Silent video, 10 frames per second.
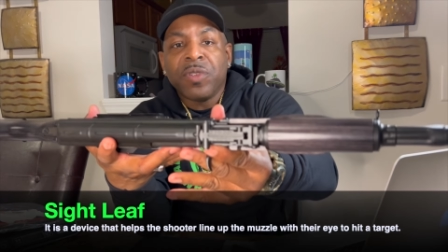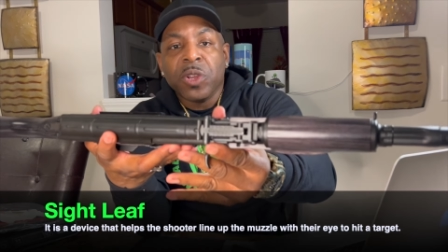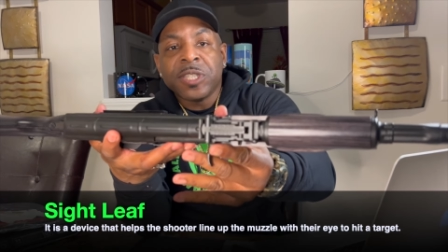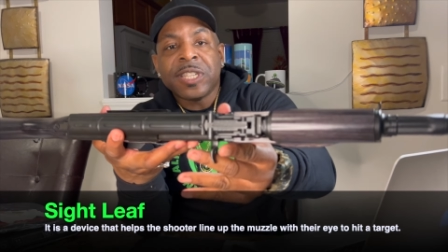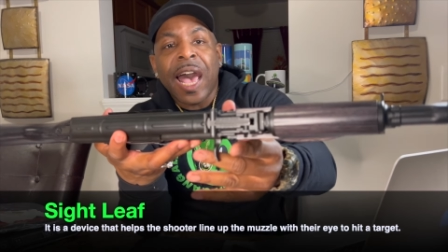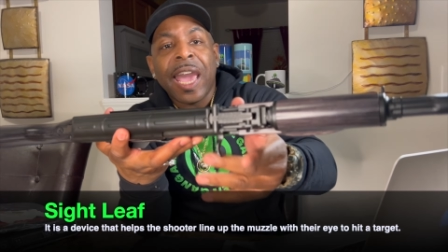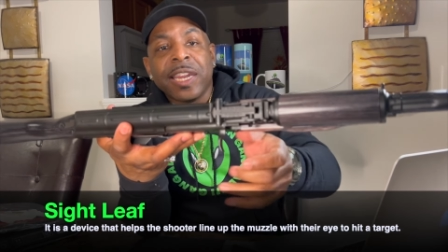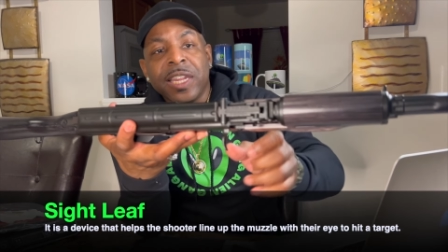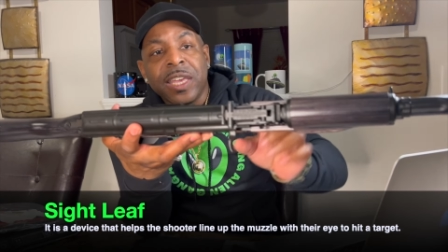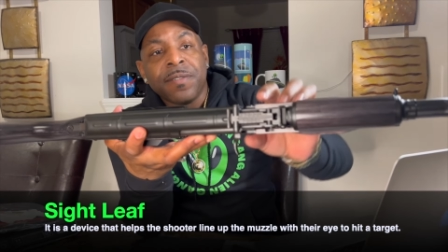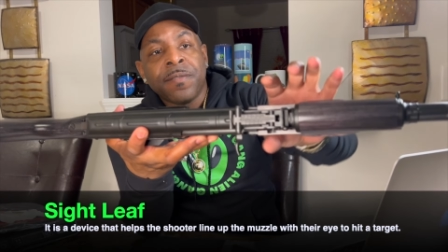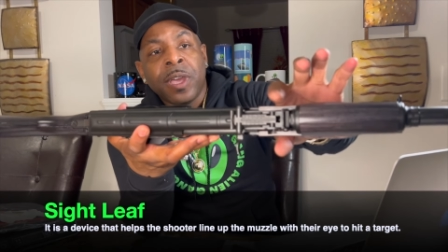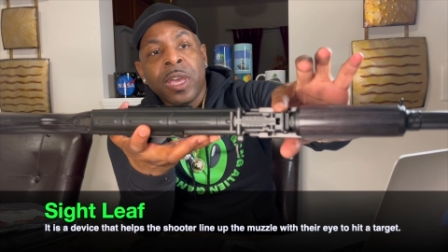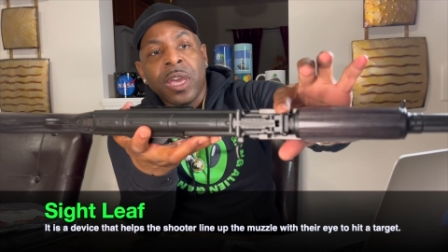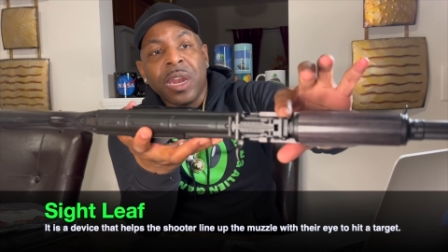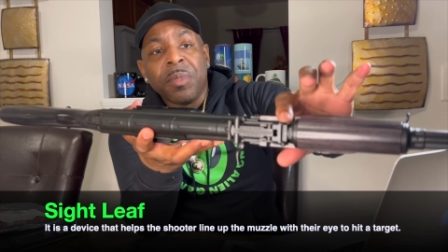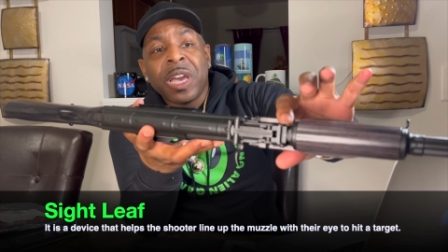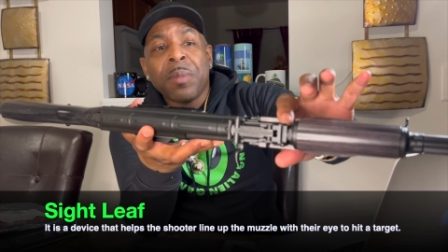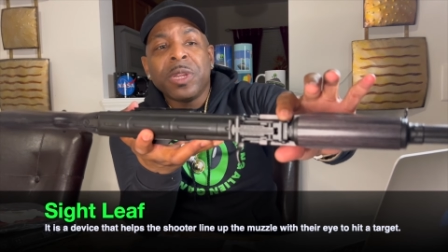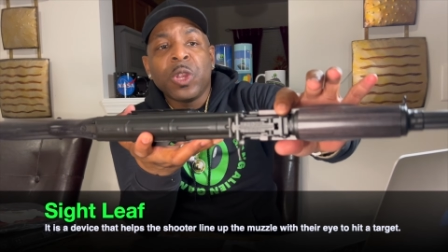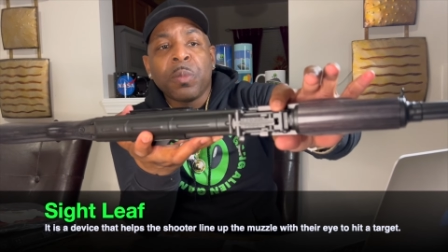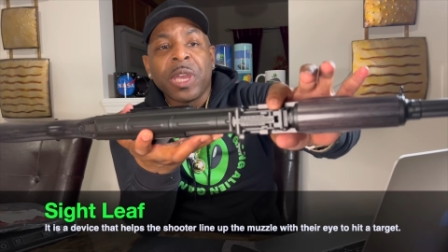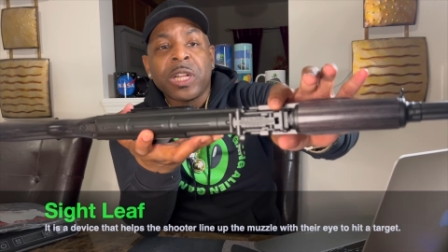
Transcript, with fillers: your side leaf. And I'm gonna come a little bit